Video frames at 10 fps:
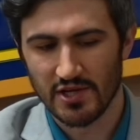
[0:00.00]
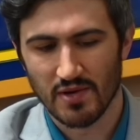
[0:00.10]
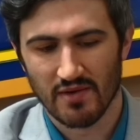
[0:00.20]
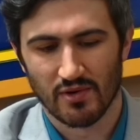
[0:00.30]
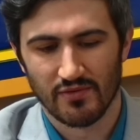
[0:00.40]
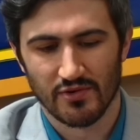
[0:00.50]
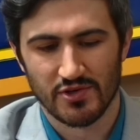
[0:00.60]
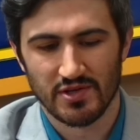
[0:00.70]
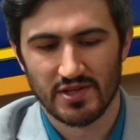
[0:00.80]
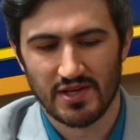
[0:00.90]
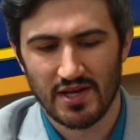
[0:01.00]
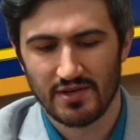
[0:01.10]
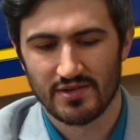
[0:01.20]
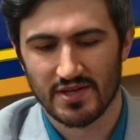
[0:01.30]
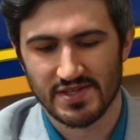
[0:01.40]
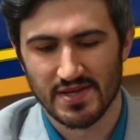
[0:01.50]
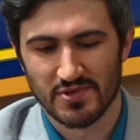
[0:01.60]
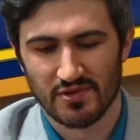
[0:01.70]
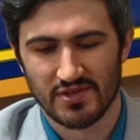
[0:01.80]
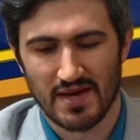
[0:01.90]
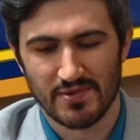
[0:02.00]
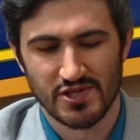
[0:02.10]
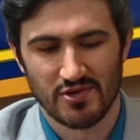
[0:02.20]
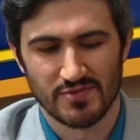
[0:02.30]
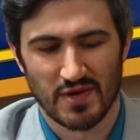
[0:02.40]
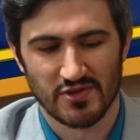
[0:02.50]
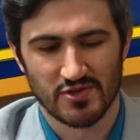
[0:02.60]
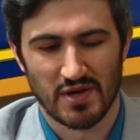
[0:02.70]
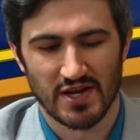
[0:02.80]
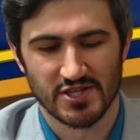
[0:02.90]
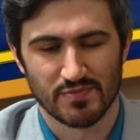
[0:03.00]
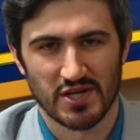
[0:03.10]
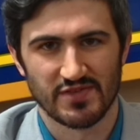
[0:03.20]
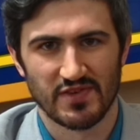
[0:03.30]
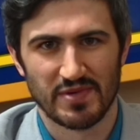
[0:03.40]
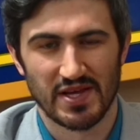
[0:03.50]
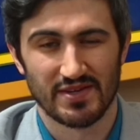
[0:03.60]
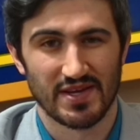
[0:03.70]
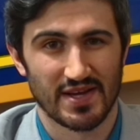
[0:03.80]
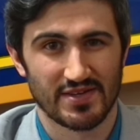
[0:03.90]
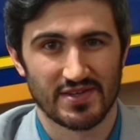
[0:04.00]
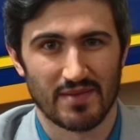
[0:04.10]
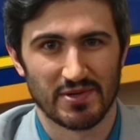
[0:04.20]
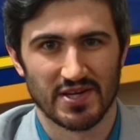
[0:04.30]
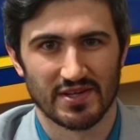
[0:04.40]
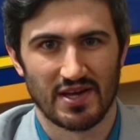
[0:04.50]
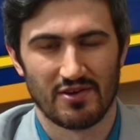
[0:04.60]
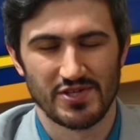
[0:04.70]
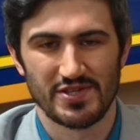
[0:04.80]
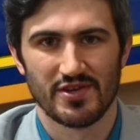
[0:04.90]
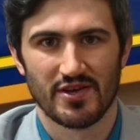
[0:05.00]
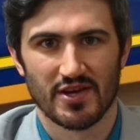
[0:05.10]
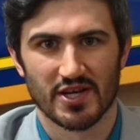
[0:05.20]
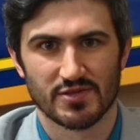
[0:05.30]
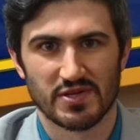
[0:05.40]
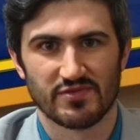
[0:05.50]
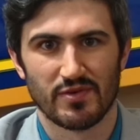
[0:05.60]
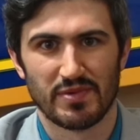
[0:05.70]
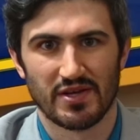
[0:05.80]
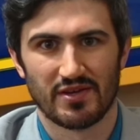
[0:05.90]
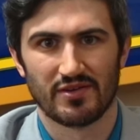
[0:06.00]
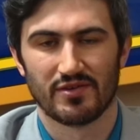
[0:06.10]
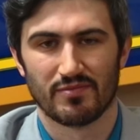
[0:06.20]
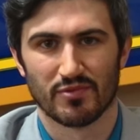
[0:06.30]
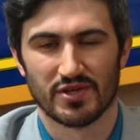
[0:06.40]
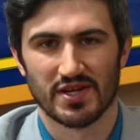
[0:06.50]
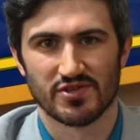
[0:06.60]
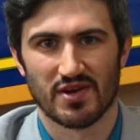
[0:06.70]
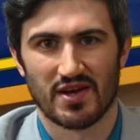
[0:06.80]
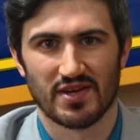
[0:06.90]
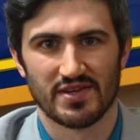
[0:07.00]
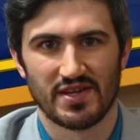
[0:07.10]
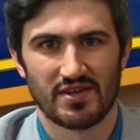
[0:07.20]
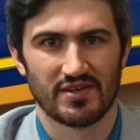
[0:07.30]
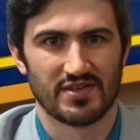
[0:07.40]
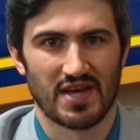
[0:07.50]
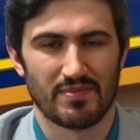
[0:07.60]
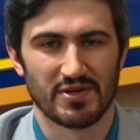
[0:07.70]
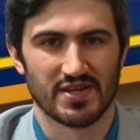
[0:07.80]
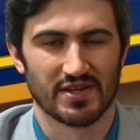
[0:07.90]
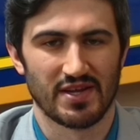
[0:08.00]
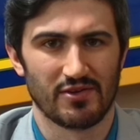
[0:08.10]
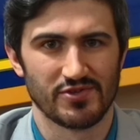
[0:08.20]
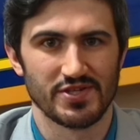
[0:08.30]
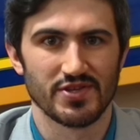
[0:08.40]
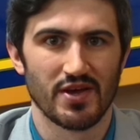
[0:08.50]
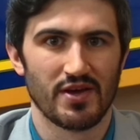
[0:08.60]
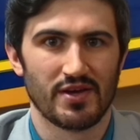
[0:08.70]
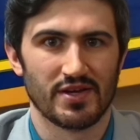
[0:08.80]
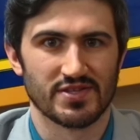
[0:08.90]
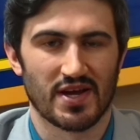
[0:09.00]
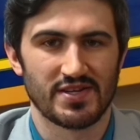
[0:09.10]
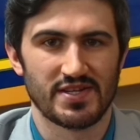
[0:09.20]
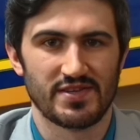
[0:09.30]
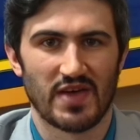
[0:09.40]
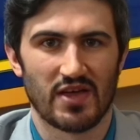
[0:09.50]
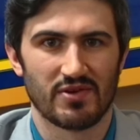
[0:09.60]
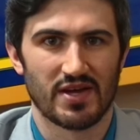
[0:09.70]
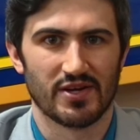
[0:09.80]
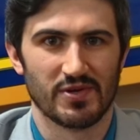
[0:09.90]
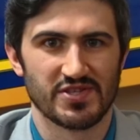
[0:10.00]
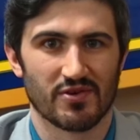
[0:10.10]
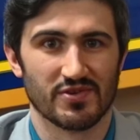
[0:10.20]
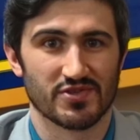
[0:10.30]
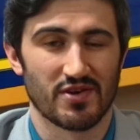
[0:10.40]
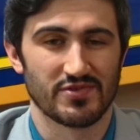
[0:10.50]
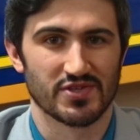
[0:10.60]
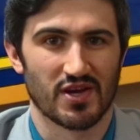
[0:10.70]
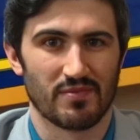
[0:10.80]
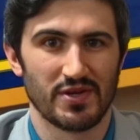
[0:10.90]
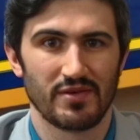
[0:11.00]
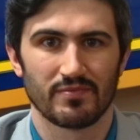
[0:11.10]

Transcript: everyone, for tuning in today. Today's episode of The Topping Show is sponsored by ExpressVPN and Topping Technologies. ExpressVPN protects your online data, and Topping Technologies is an IT value-added reseller and services company